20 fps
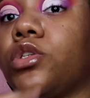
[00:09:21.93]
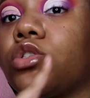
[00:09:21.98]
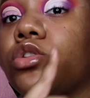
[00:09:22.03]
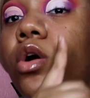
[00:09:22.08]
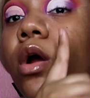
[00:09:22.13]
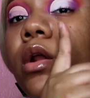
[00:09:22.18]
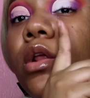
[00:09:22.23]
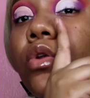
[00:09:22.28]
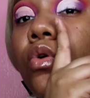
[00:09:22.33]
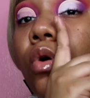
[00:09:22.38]

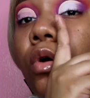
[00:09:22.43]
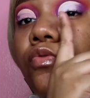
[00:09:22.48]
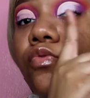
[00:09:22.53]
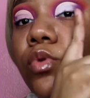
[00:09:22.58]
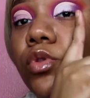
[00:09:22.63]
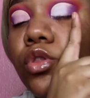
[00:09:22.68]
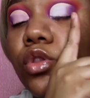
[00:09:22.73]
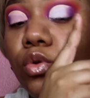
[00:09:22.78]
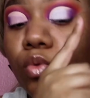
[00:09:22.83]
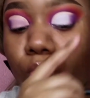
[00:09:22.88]
started off
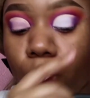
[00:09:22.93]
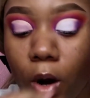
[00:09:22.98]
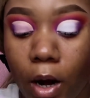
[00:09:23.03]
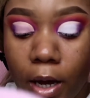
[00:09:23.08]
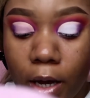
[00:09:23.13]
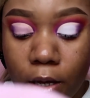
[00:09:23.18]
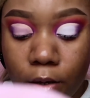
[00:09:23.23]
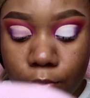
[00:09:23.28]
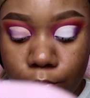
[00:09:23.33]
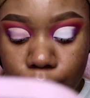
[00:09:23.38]
with the
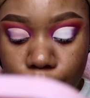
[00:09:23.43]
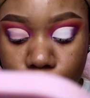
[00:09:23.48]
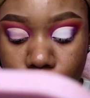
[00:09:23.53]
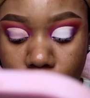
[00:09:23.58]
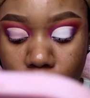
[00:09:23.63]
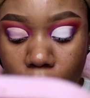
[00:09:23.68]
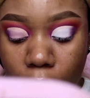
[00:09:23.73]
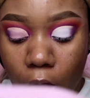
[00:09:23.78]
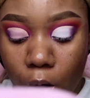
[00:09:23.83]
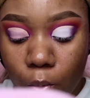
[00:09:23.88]
white.
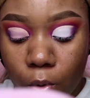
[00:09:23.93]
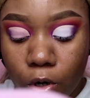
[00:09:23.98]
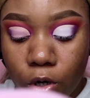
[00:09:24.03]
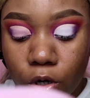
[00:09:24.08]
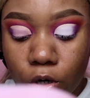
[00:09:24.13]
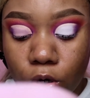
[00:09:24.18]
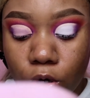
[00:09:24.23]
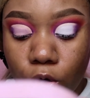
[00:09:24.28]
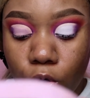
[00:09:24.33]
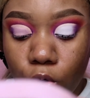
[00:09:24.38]
Now we're
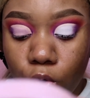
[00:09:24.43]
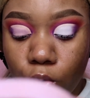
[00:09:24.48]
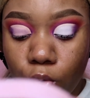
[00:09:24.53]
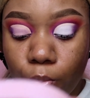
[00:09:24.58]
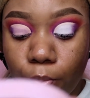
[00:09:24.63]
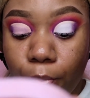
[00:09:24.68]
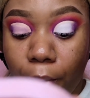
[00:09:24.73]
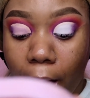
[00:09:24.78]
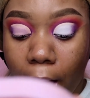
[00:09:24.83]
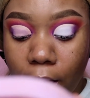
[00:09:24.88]
gonna go
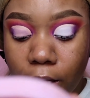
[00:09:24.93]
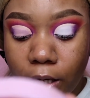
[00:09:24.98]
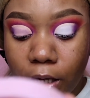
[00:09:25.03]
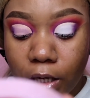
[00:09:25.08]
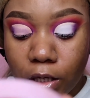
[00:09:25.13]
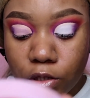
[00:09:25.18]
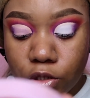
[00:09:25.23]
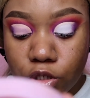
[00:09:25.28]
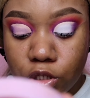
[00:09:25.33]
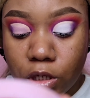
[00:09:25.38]
back
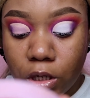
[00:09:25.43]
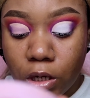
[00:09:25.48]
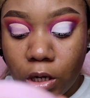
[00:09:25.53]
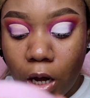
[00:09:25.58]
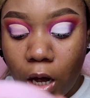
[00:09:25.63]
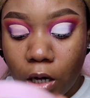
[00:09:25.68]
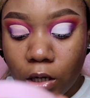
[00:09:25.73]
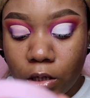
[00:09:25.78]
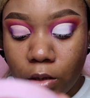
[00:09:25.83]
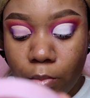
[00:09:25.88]
into
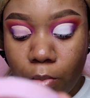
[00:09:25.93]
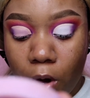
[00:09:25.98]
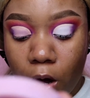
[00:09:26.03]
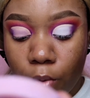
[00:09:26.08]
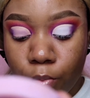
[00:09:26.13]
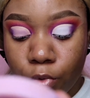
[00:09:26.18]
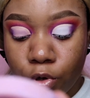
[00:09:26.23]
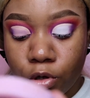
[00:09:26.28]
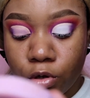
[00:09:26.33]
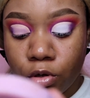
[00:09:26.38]
Lolly
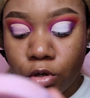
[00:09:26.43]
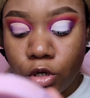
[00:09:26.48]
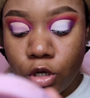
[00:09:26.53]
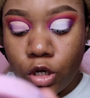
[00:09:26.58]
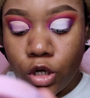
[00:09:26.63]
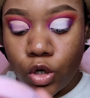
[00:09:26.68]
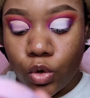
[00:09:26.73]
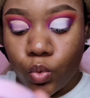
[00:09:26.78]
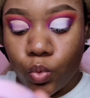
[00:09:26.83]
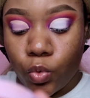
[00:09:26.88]
Mama,
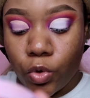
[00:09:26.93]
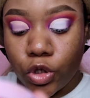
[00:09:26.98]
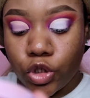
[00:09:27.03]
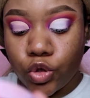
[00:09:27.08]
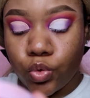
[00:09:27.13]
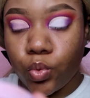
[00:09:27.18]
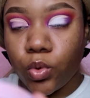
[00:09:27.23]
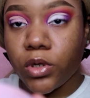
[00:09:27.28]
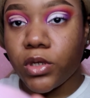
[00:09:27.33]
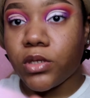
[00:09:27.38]

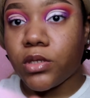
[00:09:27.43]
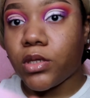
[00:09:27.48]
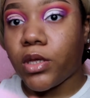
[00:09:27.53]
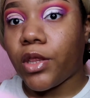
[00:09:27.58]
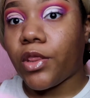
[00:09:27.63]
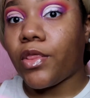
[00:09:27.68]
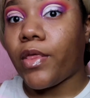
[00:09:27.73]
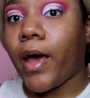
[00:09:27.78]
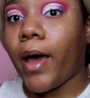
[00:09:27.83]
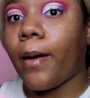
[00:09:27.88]
which was
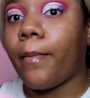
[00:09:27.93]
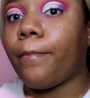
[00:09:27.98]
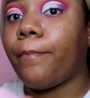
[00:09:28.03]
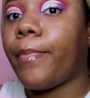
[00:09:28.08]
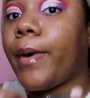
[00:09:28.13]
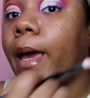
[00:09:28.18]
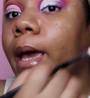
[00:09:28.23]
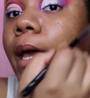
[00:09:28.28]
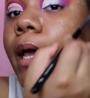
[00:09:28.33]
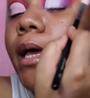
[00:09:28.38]
that
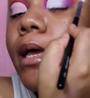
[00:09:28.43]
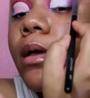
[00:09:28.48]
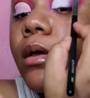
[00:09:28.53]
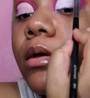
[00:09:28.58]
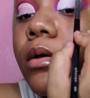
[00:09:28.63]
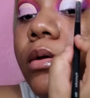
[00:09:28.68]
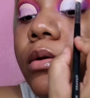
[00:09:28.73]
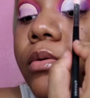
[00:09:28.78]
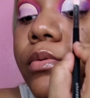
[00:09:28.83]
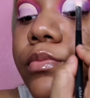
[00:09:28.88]

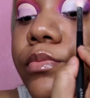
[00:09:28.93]
pink,